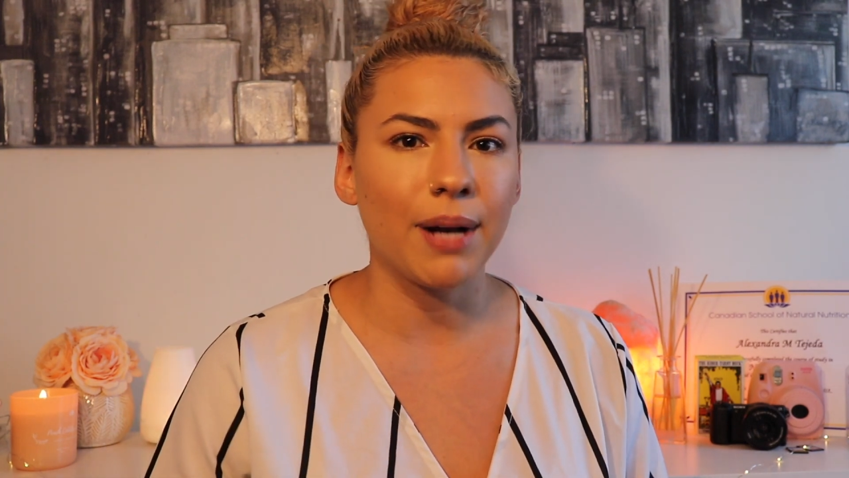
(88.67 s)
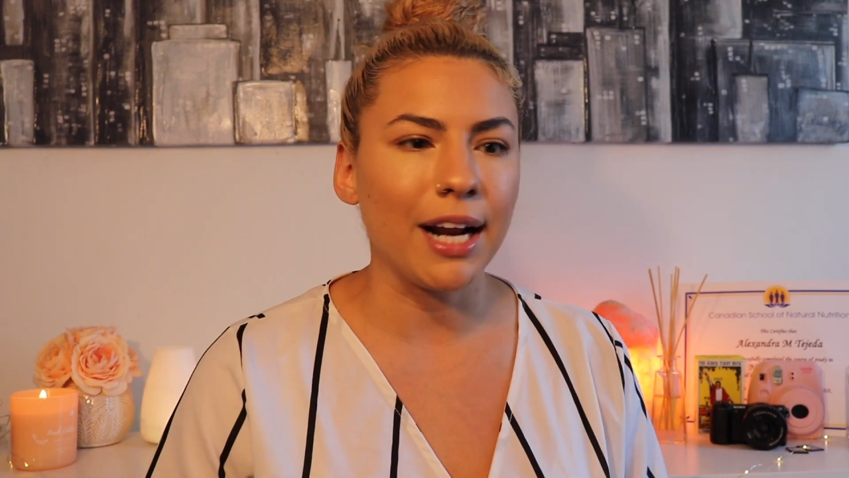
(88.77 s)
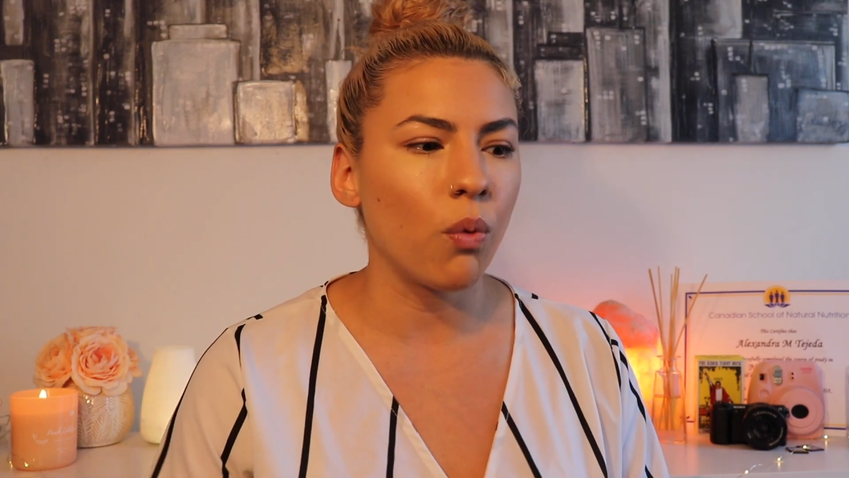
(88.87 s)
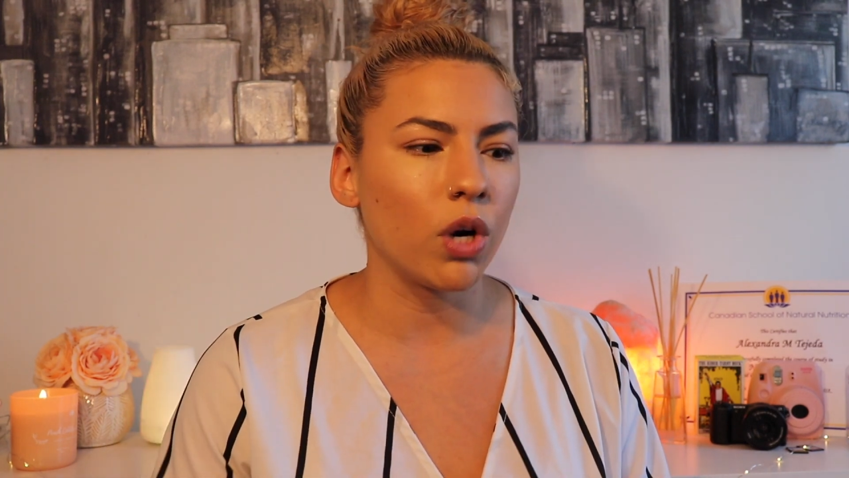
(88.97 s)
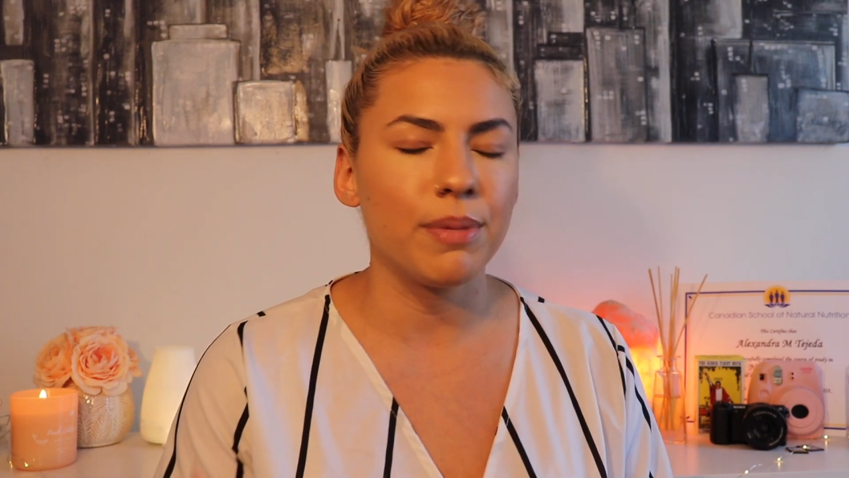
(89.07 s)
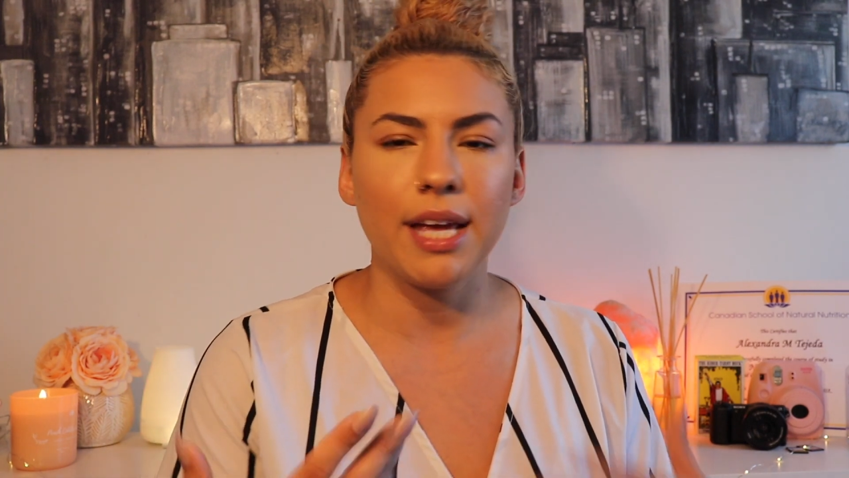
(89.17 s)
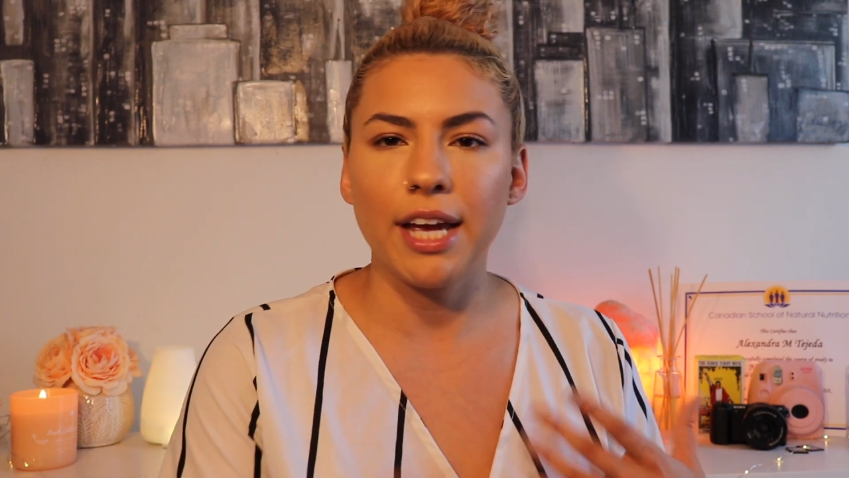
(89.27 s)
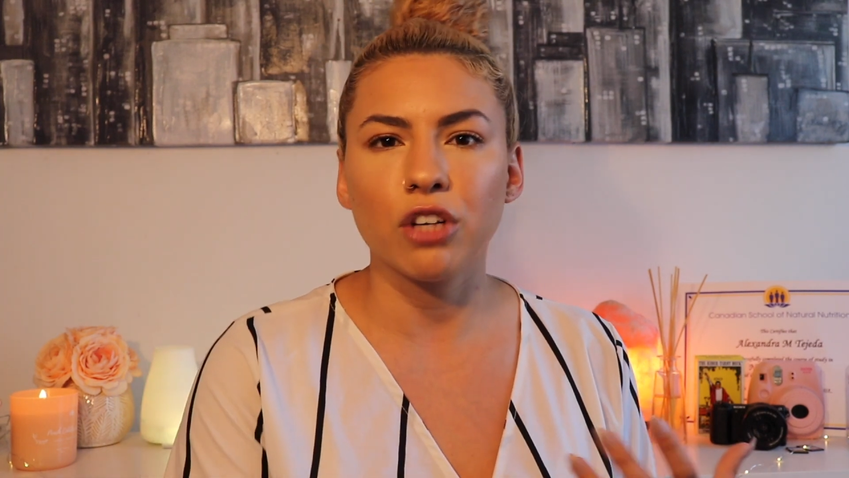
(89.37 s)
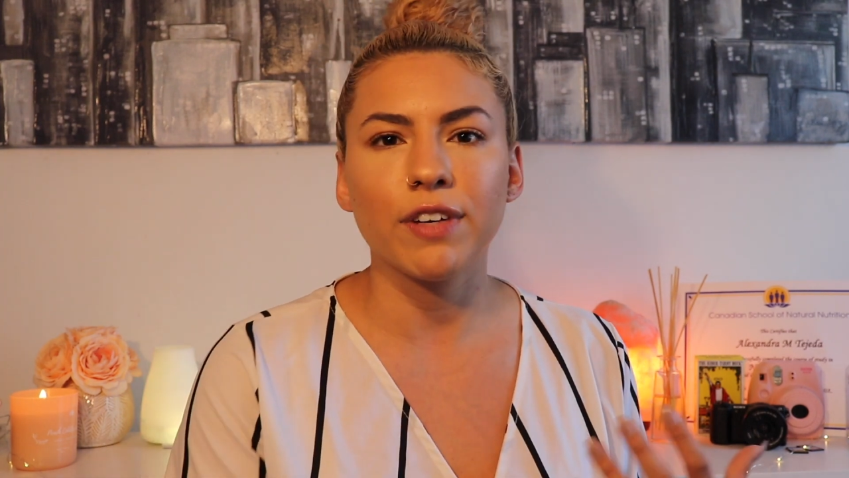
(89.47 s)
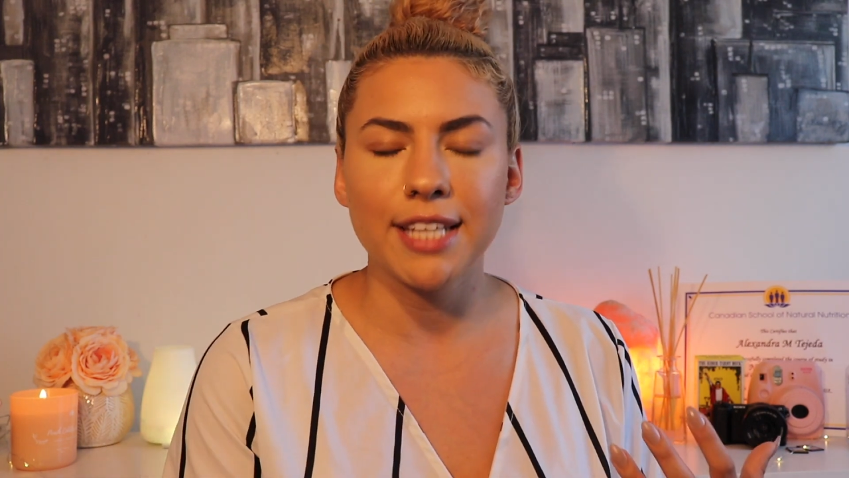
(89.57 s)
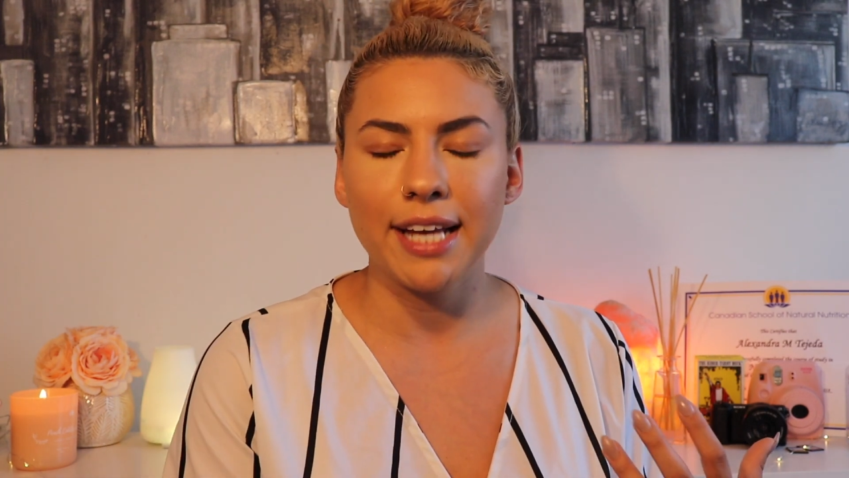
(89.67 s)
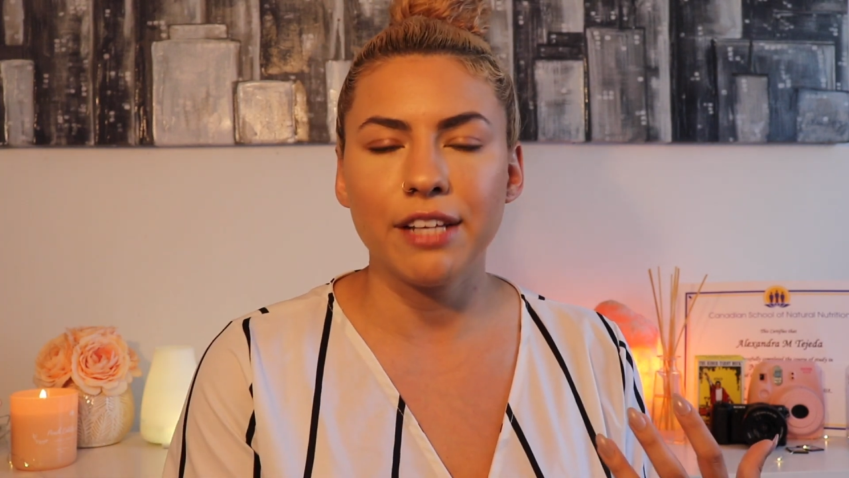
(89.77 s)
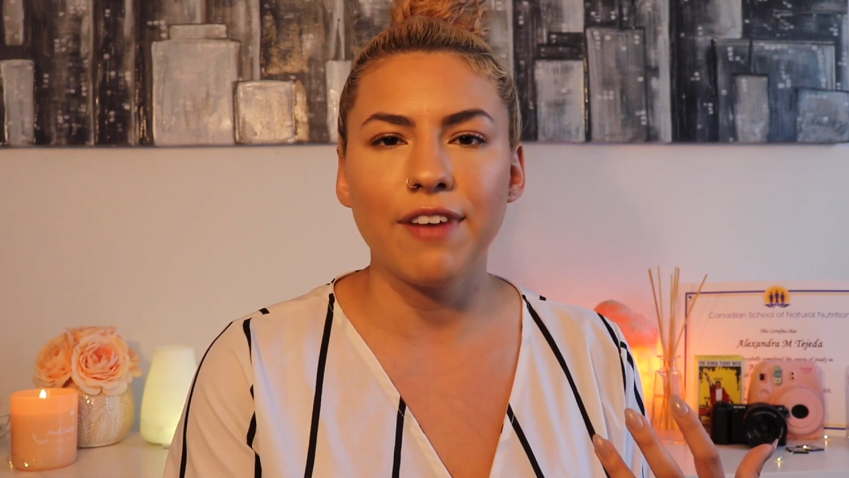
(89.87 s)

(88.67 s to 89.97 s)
but I don't want to be ignorant to any